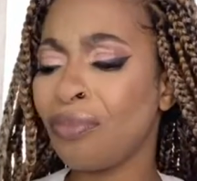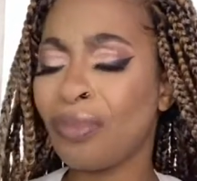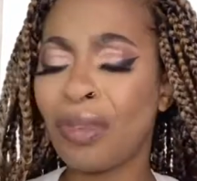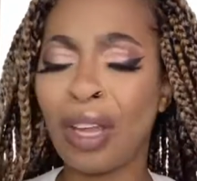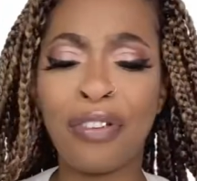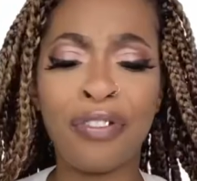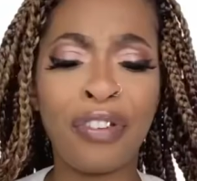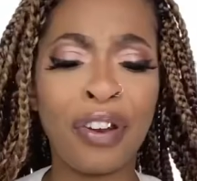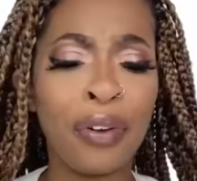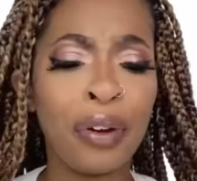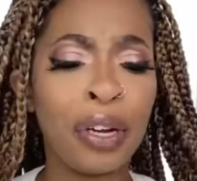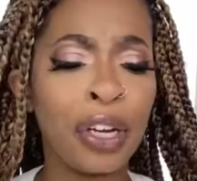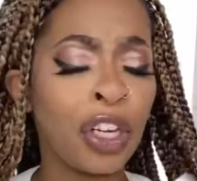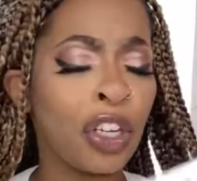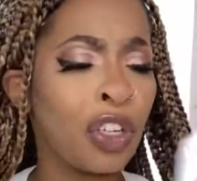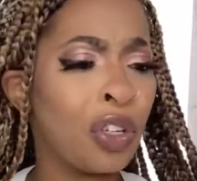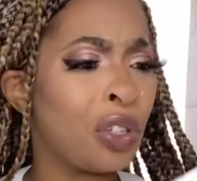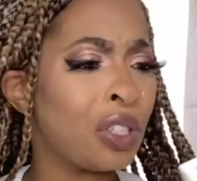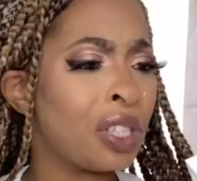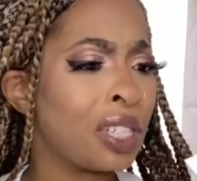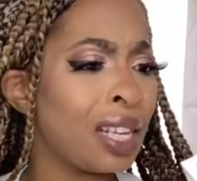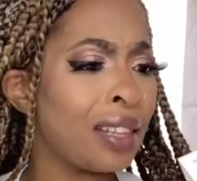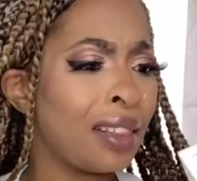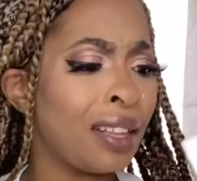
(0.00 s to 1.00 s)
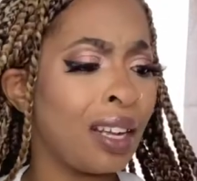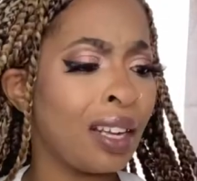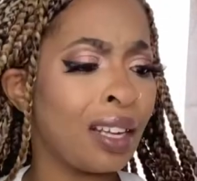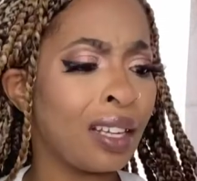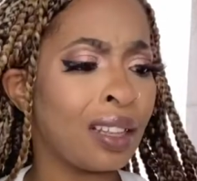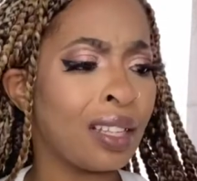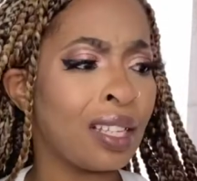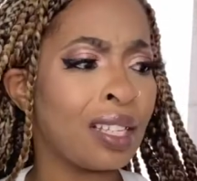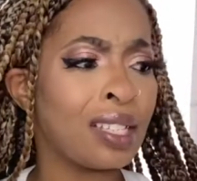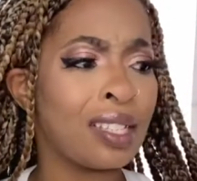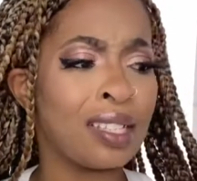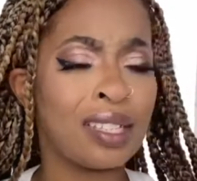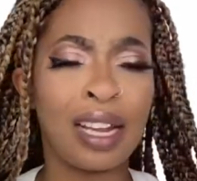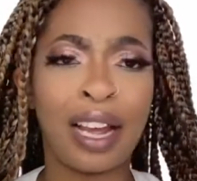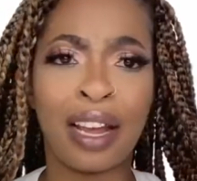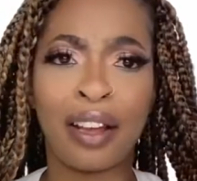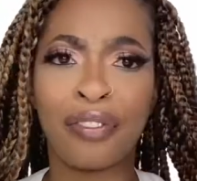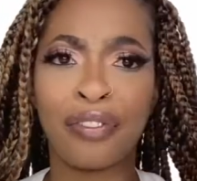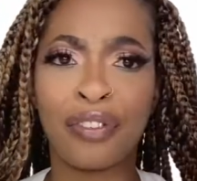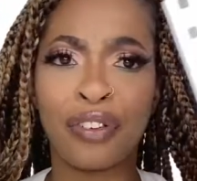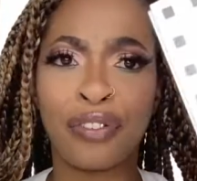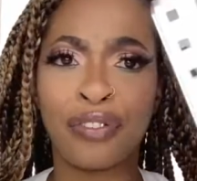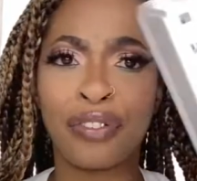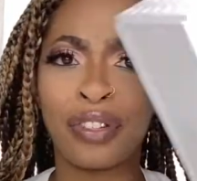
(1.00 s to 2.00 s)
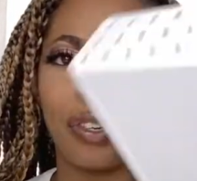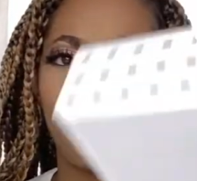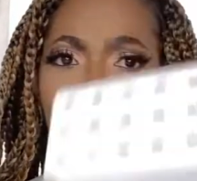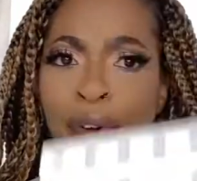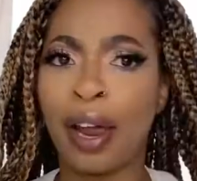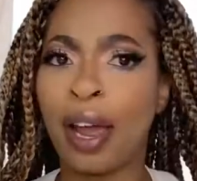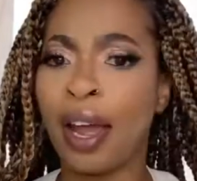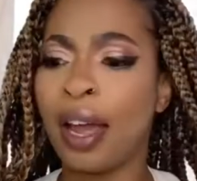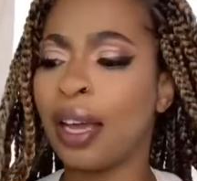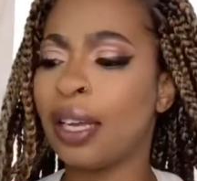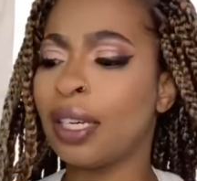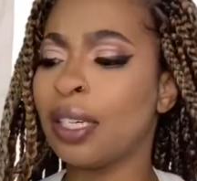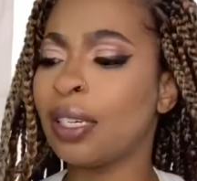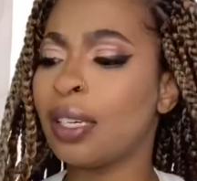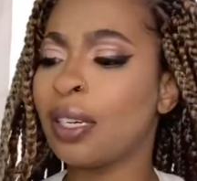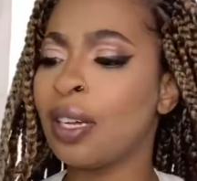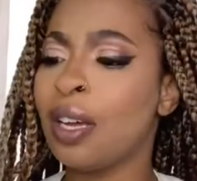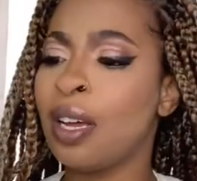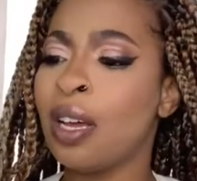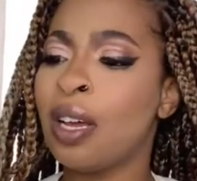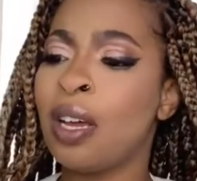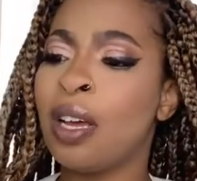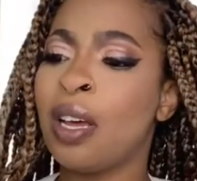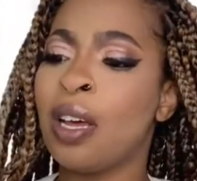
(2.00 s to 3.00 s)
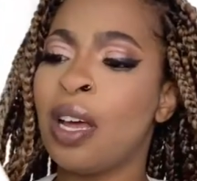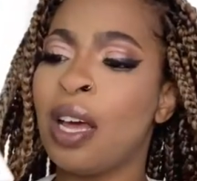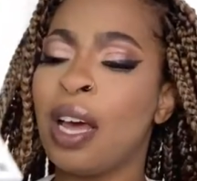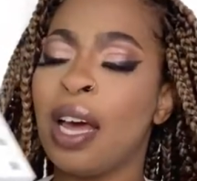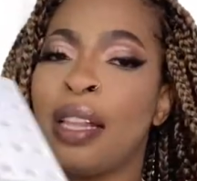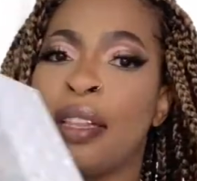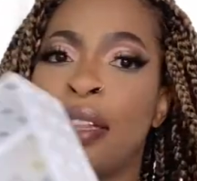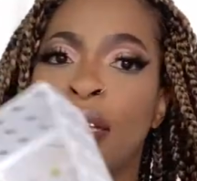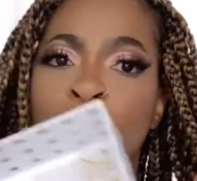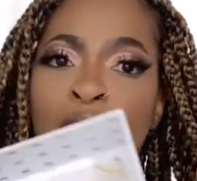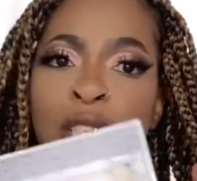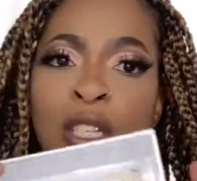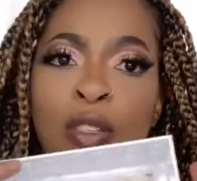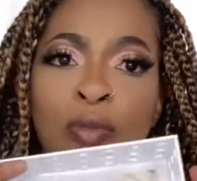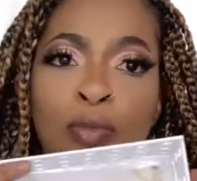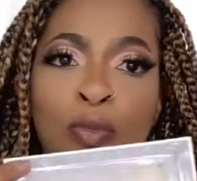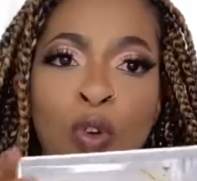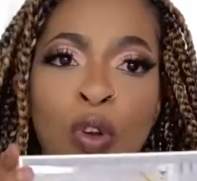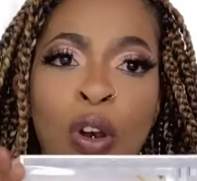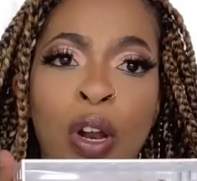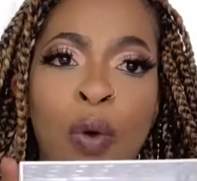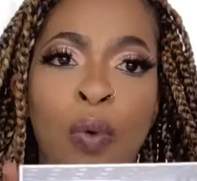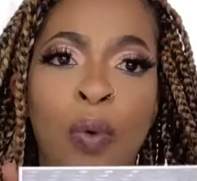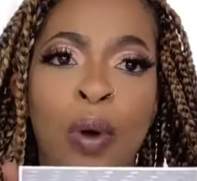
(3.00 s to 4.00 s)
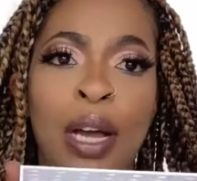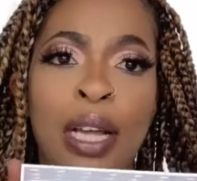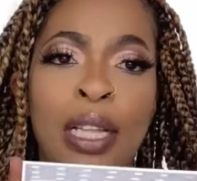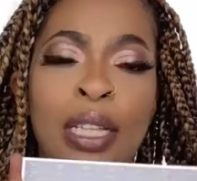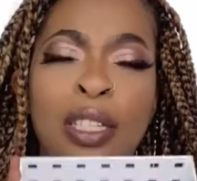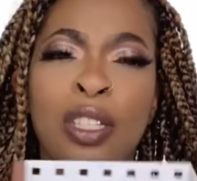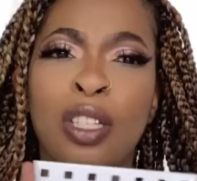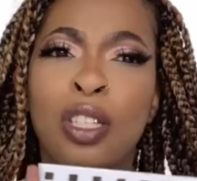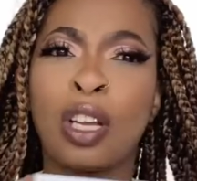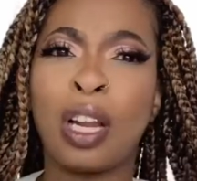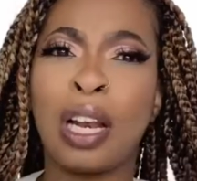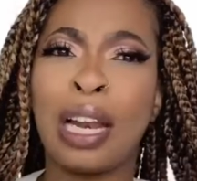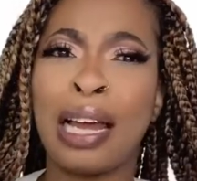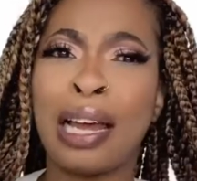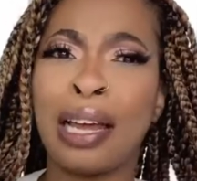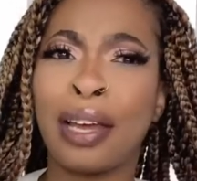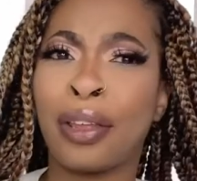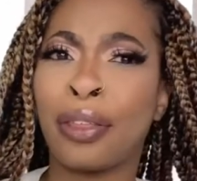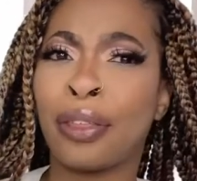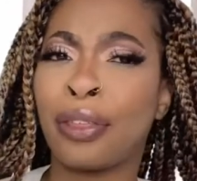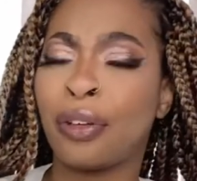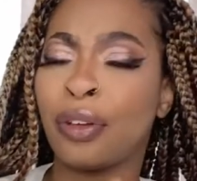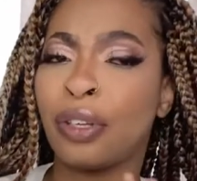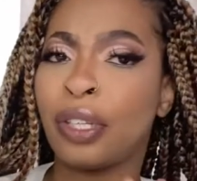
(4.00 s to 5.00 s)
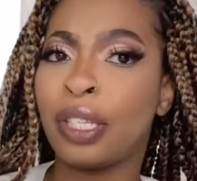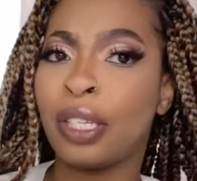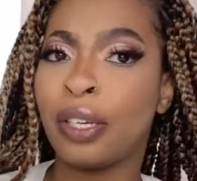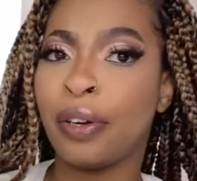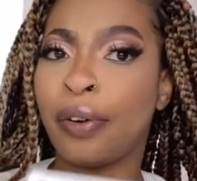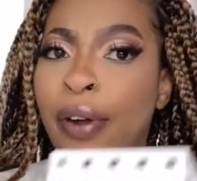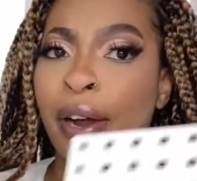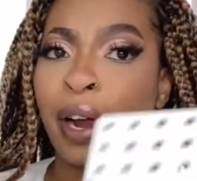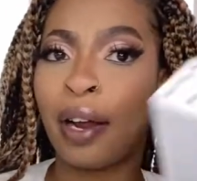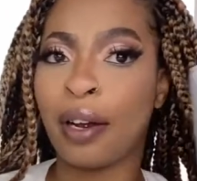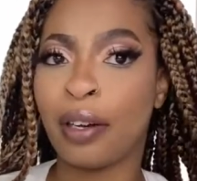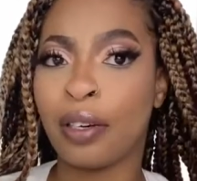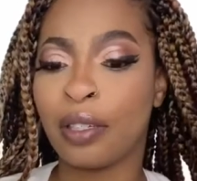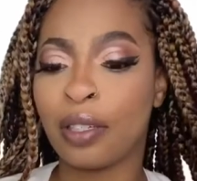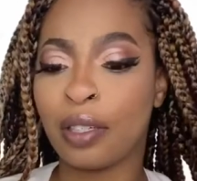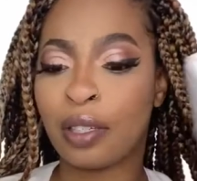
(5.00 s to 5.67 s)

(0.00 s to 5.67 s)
Very cute. I think this is like 50 rand and the smaller ones are like 30 rand.